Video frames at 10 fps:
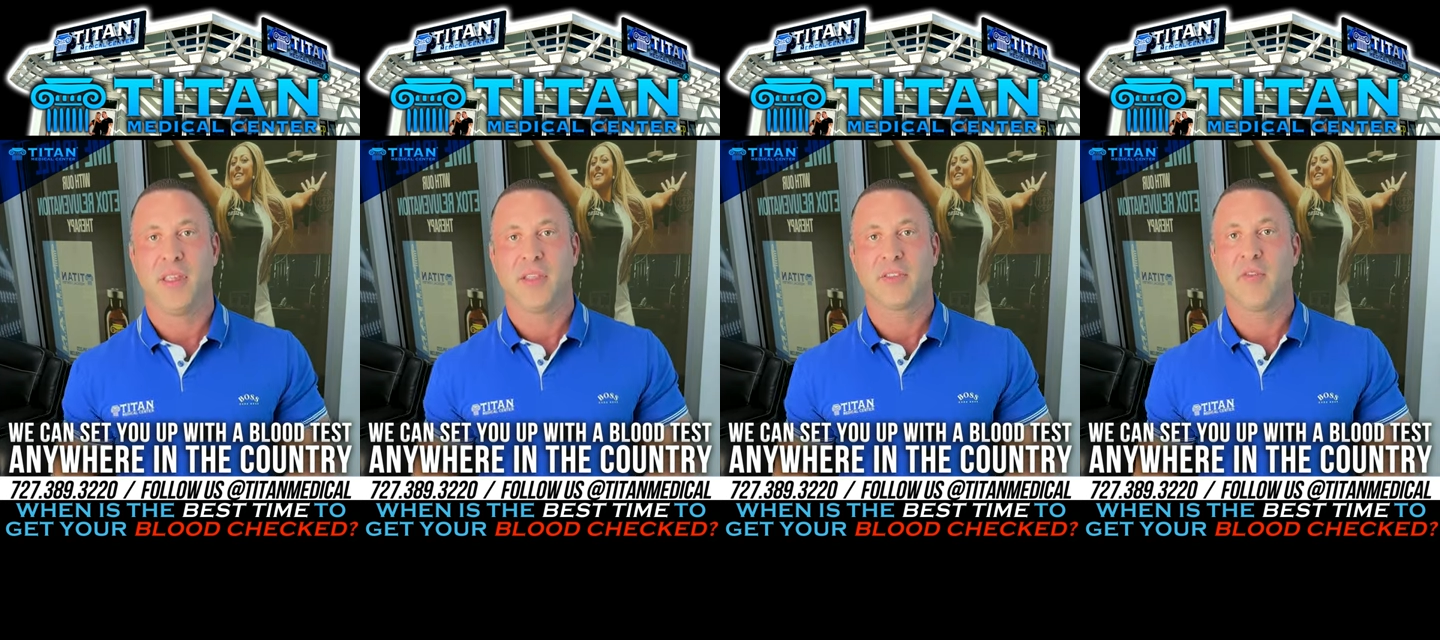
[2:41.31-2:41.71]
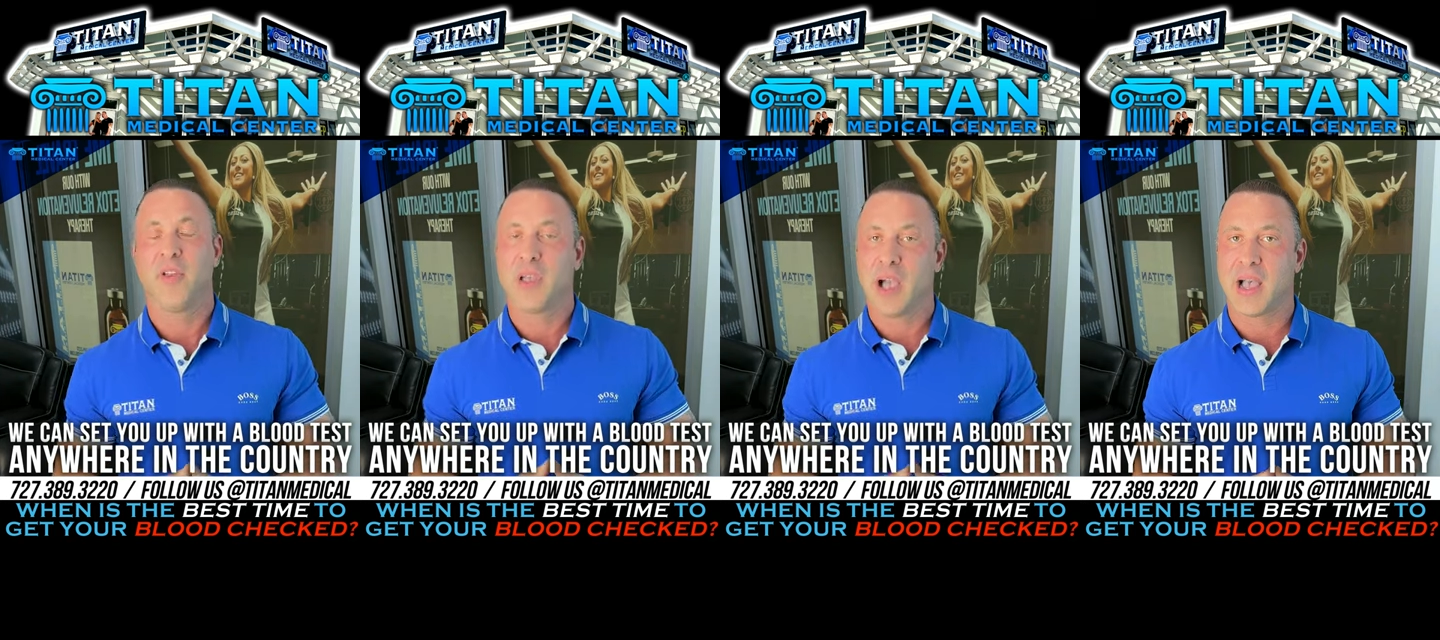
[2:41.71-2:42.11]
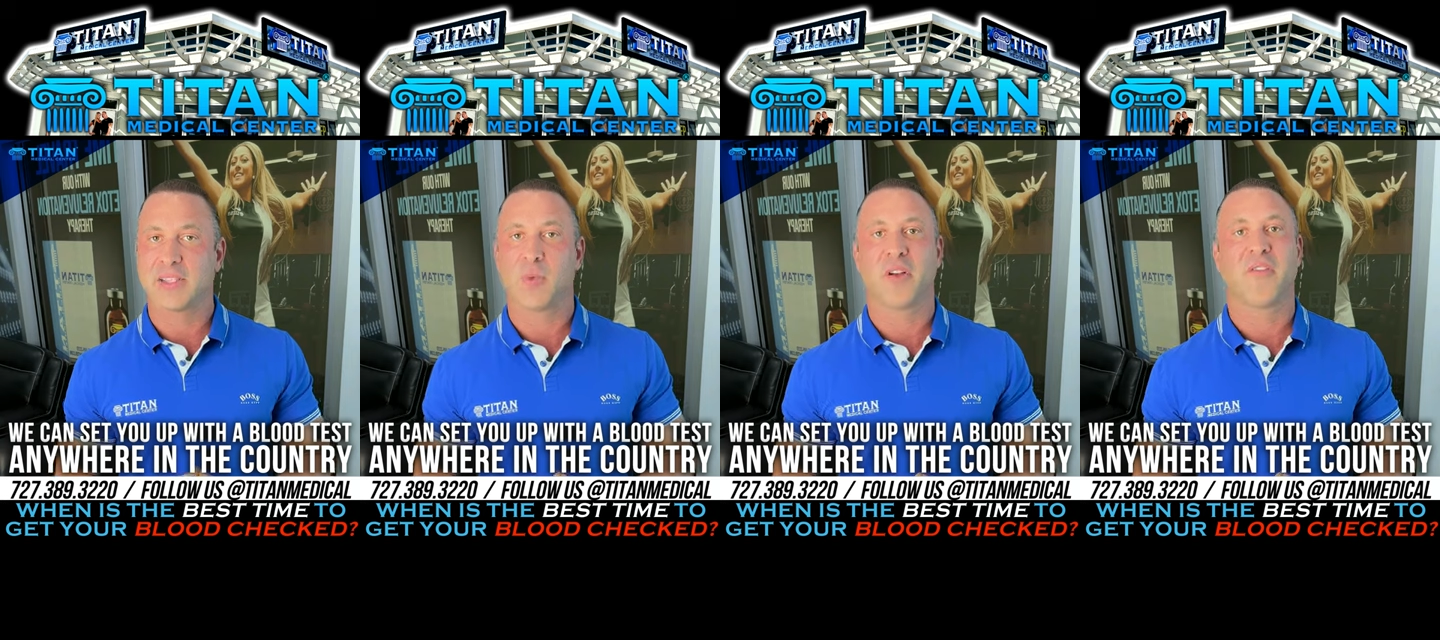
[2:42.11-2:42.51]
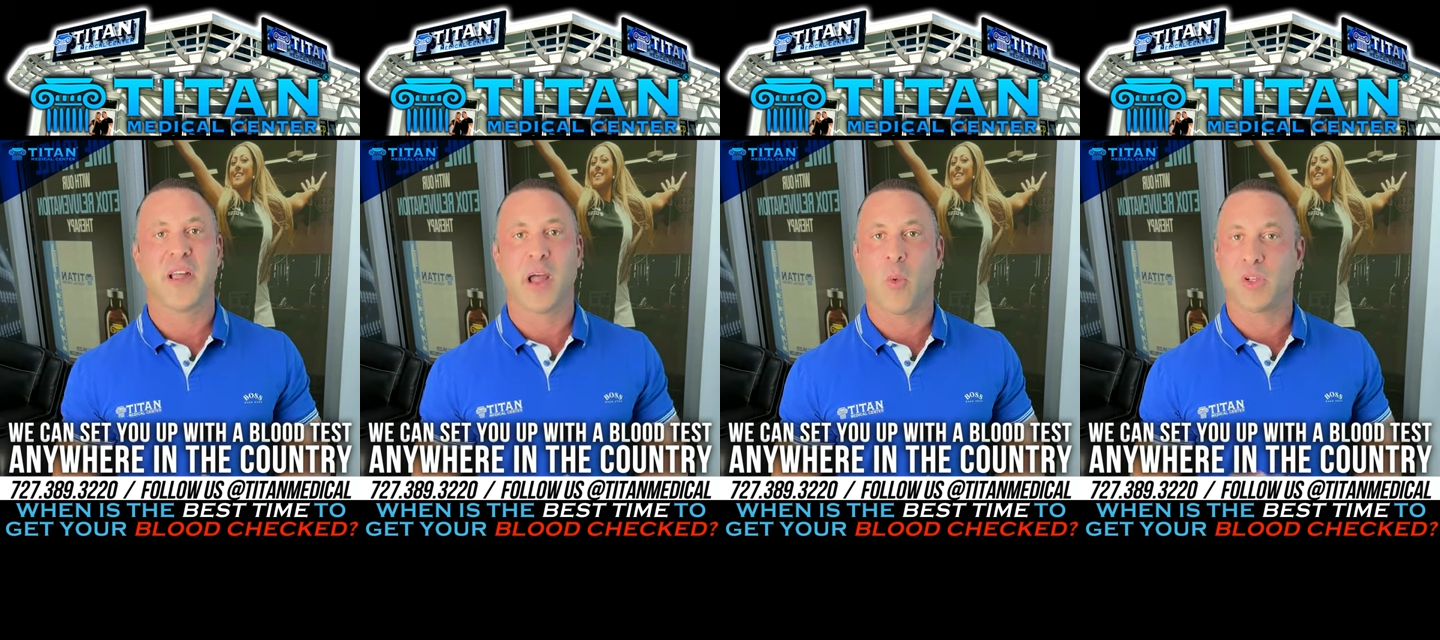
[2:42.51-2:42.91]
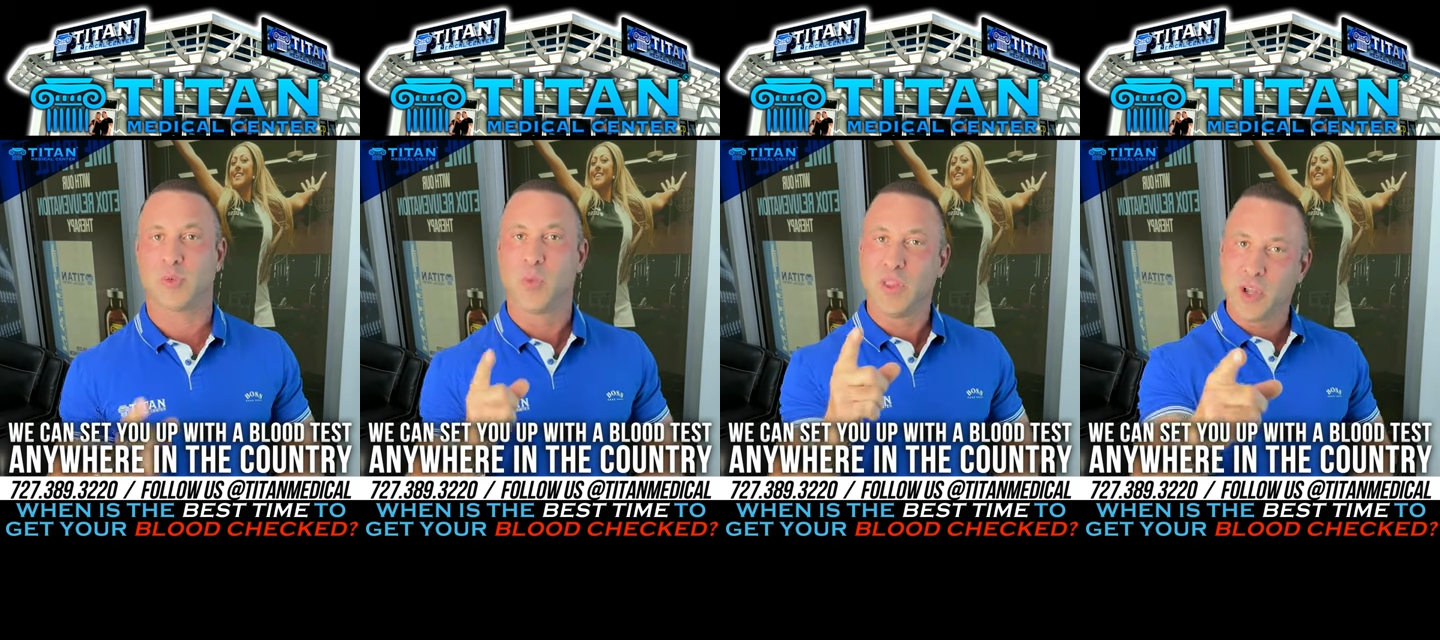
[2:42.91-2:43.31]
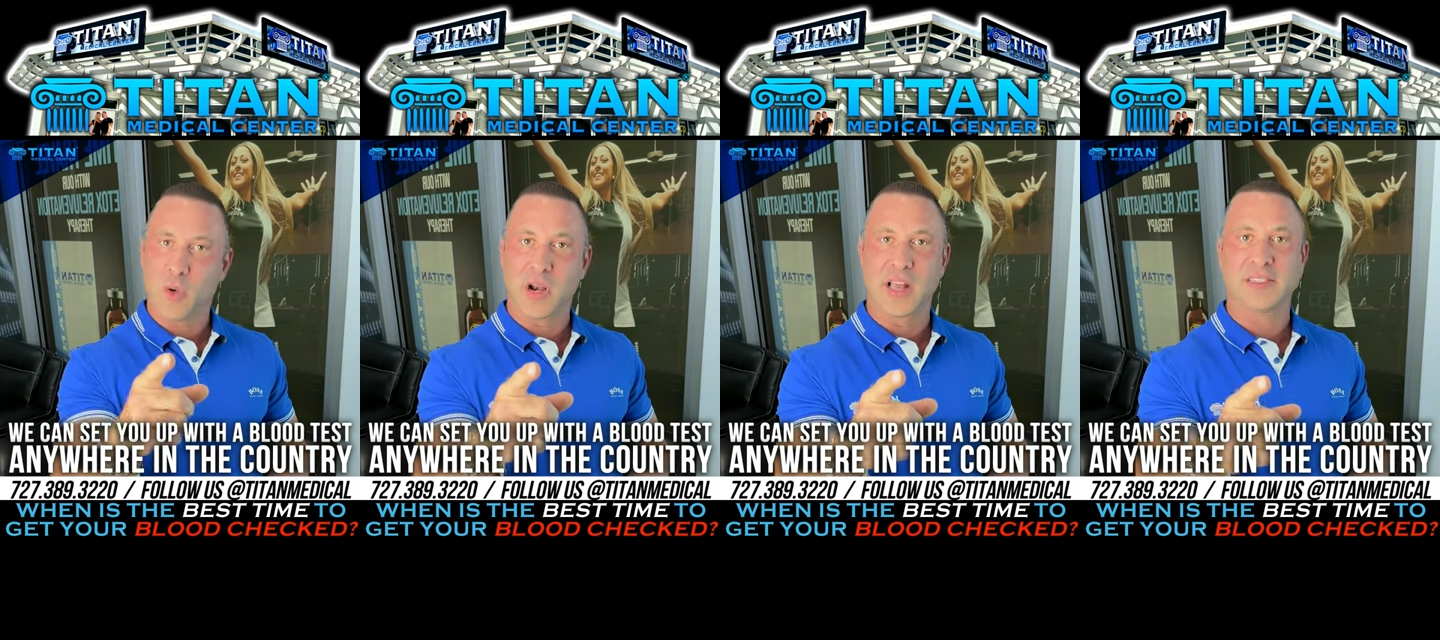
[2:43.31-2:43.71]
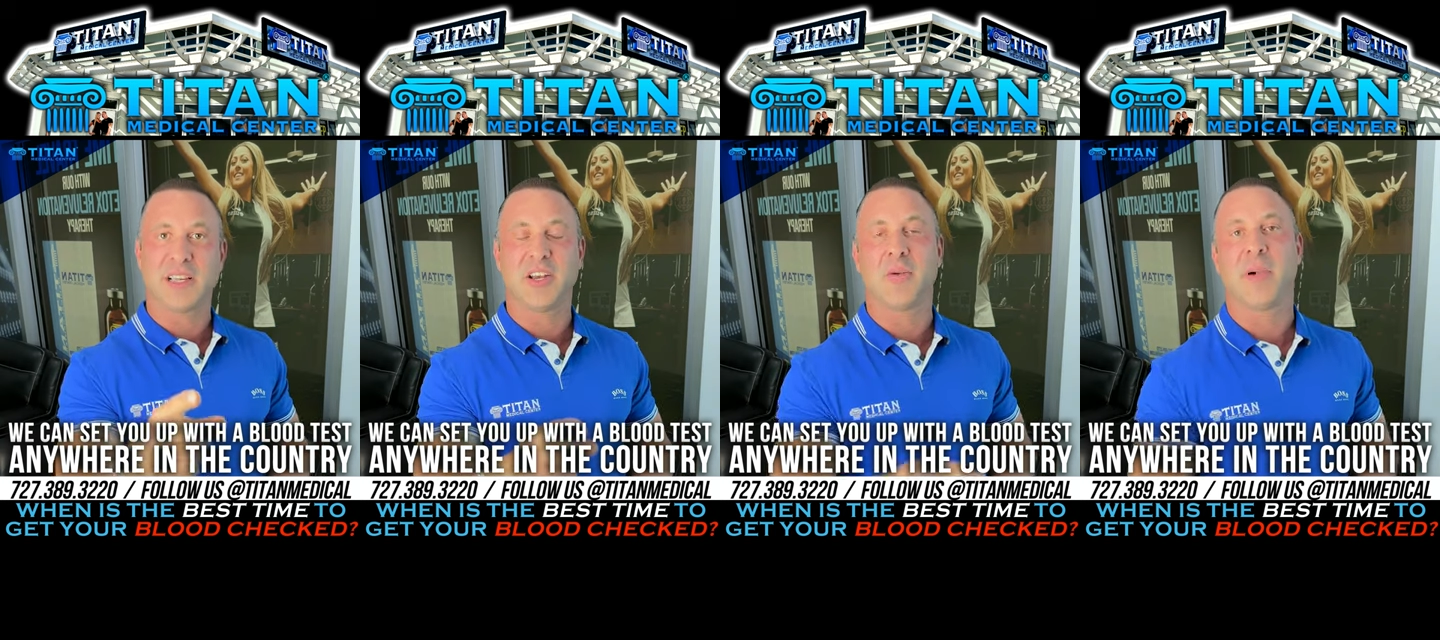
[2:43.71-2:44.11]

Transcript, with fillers: So if you guys want to find out what's really going on inside your